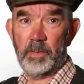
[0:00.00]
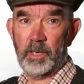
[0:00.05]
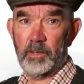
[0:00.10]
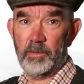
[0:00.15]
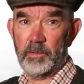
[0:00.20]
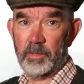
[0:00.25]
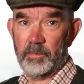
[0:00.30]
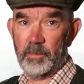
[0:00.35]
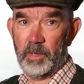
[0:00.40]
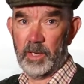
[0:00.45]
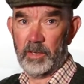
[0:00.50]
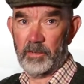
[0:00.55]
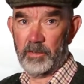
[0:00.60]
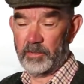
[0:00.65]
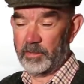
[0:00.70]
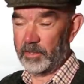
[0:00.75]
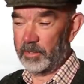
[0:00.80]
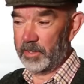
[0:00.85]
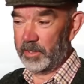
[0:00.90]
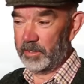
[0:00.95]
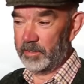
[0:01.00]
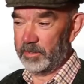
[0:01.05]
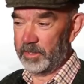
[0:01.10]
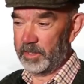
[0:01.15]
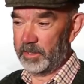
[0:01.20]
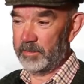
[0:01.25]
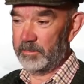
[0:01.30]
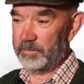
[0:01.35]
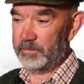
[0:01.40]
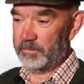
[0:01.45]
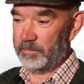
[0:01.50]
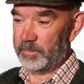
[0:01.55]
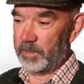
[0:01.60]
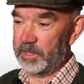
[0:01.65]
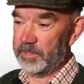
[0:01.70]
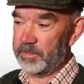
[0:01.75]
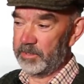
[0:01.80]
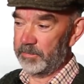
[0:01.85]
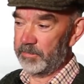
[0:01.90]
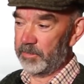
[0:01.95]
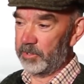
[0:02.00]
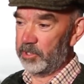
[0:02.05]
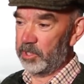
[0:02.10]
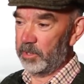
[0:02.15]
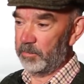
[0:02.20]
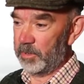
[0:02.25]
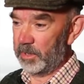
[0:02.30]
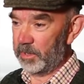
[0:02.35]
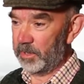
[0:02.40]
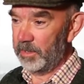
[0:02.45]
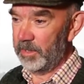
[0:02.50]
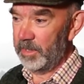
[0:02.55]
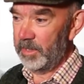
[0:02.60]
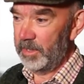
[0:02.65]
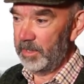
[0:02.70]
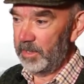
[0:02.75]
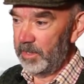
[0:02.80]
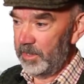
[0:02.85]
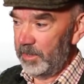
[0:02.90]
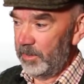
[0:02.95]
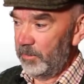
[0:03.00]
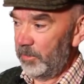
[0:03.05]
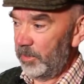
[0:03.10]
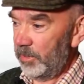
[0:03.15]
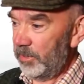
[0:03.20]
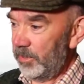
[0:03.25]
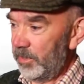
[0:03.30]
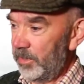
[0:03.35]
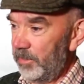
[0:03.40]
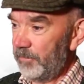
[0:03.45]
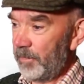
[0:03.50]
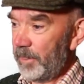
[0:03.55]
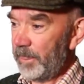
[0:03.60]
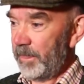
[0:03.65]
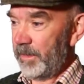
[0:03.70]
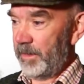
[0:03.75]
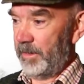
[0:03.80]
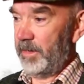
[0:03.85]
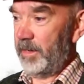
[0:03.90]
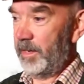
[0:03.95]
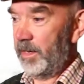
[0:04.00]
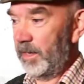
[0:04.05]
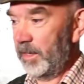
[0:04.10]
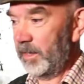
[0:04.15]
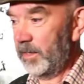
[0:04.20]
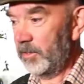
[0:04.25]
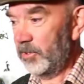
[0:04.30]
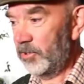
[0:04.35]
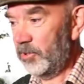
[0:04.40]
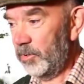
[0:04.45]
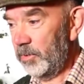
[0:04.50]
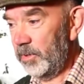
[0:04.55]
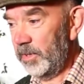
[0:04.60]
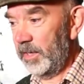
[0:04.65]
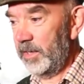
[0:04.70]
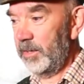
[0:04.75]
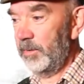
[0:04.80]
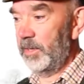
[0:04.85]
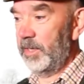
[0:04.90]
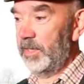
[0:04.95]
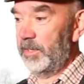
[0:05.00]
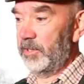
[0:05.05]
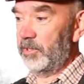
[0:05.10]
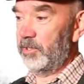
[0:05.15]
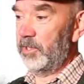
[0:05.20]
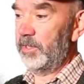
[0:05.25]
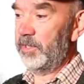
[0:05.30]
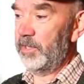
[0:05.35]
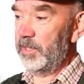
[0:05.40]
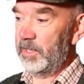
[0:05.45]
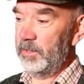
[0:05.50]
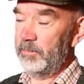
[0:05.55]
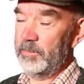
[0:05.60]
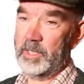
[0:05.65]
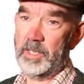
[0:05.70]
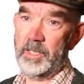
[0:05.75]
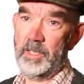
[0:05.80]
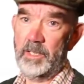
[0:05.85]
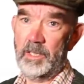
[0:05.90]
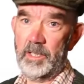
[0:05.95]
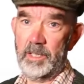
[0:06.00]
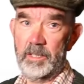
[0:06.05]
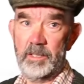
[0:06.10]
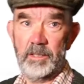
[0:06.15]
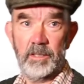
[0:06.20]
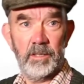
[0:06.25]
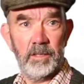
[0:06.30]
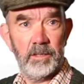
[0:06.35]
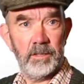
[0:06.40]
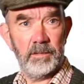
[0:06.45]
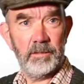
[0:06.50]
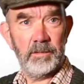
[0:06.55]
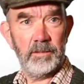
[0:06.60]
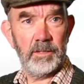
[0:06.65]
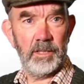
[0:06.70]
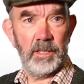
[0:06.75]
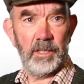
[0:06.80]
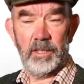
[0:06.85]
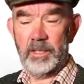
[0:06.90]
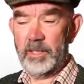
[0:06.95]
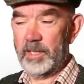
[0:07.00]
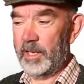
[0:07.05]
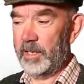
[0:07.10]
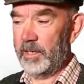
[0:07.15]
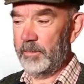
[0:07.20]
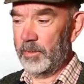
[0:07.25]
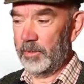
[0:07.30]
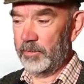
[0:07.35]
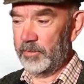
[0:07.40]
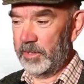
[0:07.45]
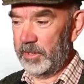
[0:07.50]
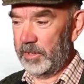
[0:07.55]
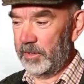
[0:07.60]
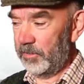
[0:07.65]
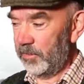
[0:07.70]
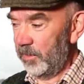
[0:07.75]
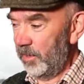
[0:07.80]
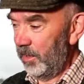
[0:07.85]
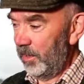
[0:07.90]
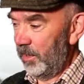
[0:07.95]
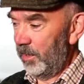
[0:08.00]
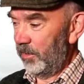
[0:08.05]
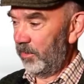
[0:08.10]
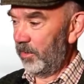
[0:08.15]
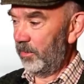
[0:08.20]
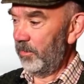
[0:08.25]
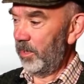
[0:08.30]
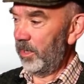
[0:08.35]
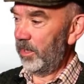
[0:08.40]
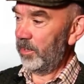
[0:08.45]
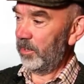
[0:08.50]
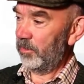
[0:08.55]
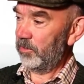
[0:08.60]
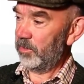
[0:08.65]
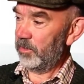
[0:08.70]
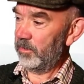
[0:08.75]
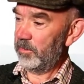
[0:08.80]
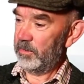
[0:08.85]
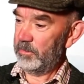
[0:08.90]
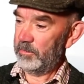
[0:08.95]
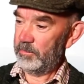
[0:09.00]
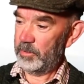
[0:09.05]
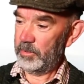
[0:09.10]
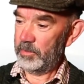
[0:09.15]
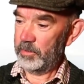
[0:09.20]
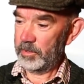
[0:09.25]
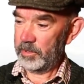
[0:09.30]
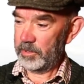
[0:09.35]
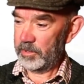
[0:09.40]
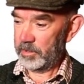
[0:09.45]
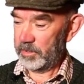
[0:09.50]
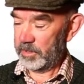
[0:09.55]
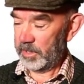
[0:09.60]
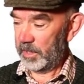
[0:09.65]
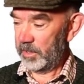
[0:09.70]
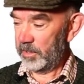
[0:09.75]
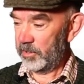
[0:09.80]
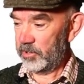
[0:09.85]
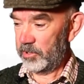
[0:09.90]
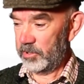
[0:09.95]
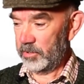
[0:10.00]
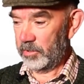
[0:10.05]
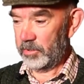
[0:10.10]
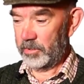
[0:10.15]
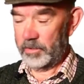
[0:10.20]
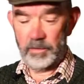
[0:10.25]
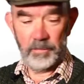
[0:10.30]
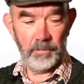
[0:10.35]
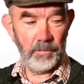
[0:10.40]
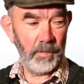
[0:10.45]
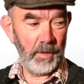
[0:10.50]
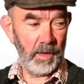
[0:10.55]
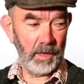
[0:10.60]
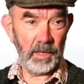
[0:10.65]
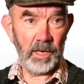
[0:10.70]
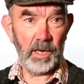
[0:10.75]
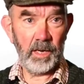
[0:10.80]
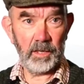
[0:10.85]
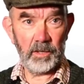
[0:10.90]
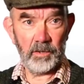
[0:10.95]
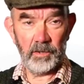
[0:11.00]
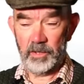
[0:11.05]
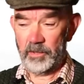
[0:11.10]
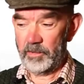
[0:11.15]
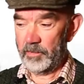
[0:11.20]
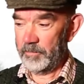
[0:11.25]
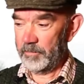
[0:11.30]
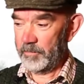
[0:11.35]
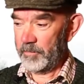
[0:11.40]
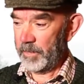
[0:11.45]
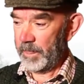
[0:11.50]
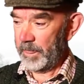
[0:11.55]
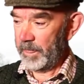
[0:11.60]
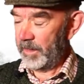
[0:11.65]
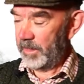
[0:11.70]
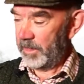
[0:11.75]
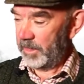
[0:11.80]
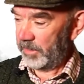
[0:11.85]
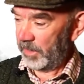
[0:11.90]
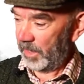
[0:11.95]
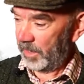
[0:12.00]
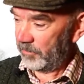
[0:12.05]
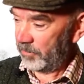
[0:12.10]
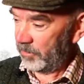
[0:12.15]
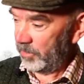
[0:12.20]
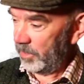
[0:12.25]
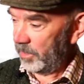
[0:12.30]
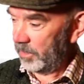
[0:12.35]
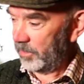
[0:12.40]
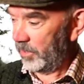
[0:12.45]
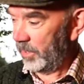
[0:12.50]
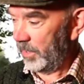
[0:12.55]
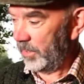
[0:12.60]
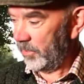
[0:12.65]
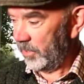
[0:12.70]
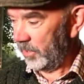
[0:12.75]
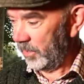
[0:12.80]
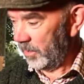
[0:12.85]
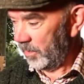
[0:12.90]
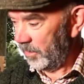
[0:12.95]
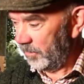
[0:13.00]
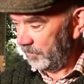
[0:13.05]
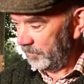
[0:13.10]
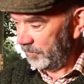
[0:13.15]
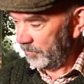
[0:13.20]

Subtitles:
pounds in weight. So they're pricey for shipping. But I can assure you anyway, there's nothing gimmicky or diddly-day about these. They're made out of pure solid stone and concrete. They have a real grate here,